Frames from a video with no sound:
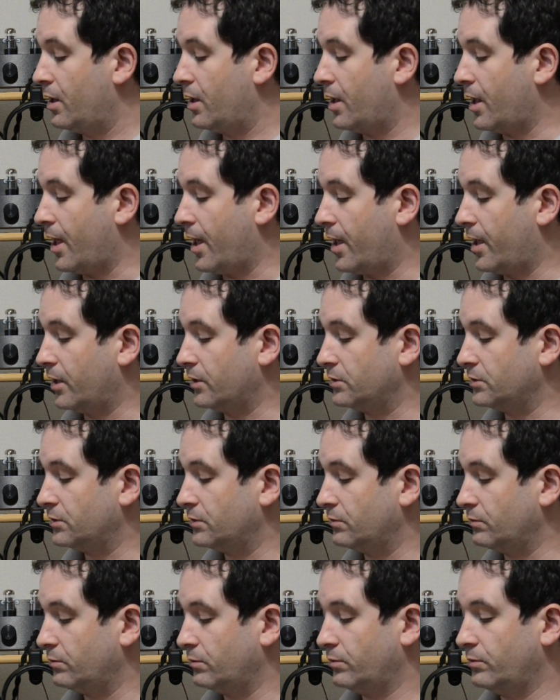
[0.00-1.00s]

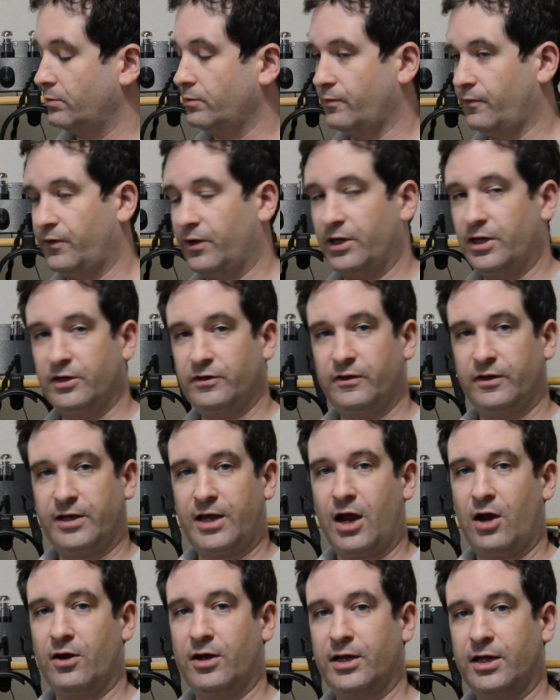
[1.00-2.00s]
and fit it into the
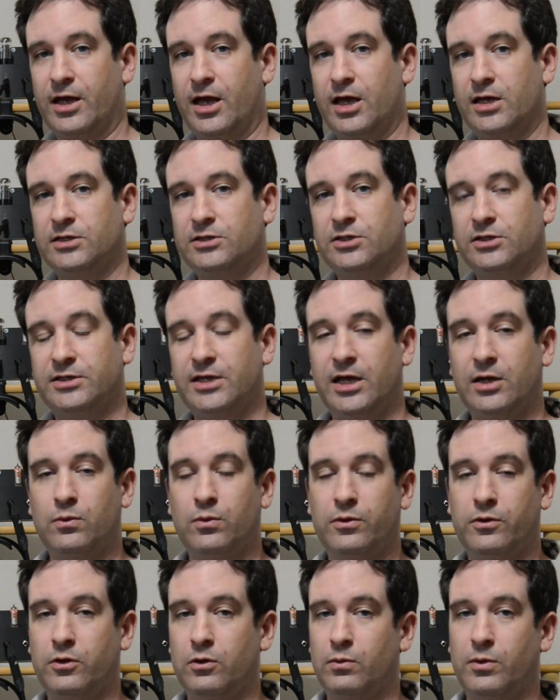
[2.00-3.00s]
carrying case to take
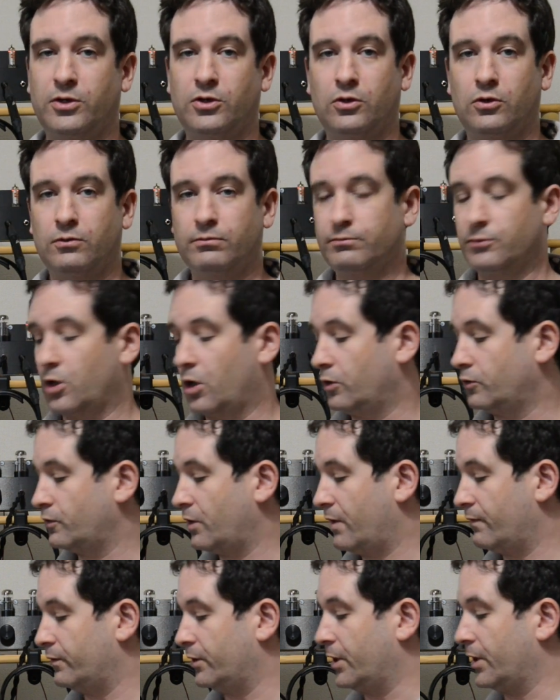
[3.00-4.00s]
with you when you go
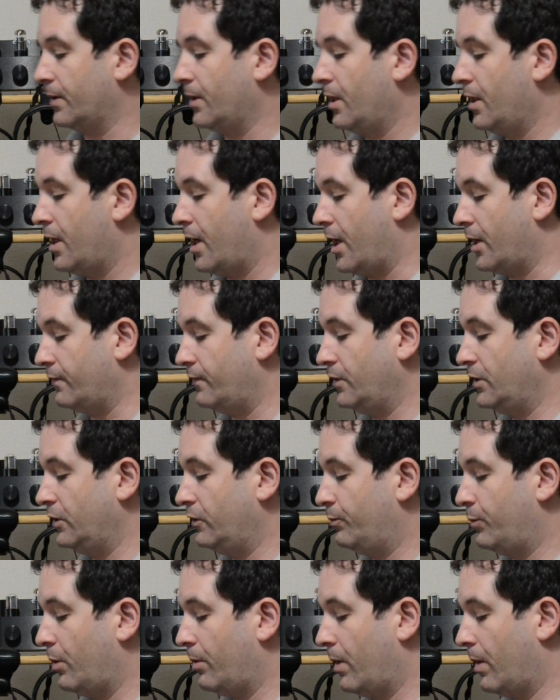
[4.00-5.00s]
travelling. And if you
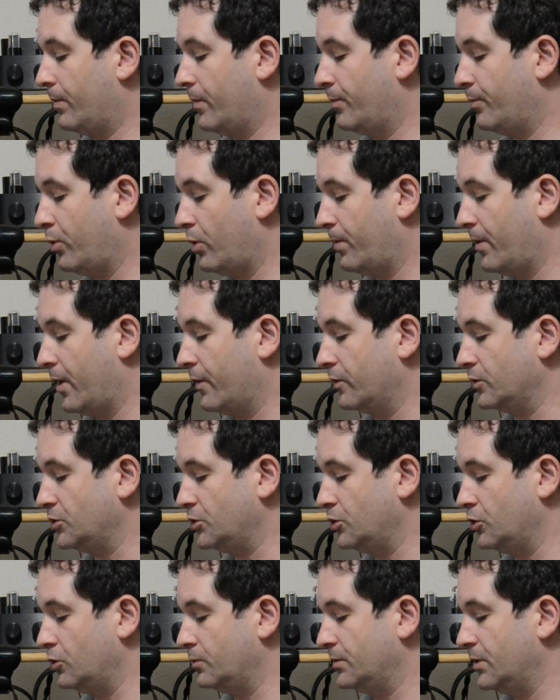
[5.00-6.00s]
need to pop out the
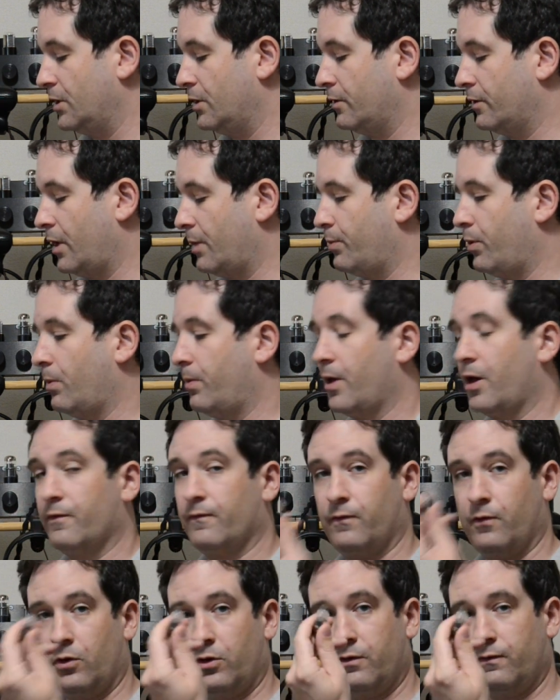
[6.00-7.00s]
tubes, they pop out
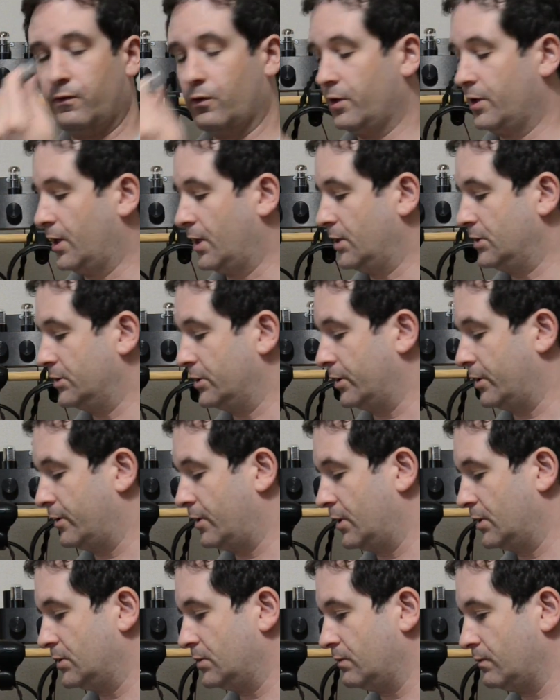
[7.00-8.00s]
very, very easily.
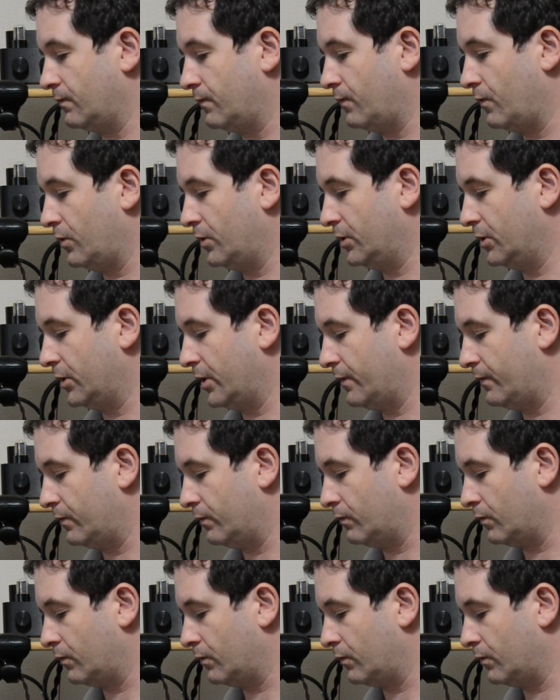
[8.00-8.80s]
There's very little effort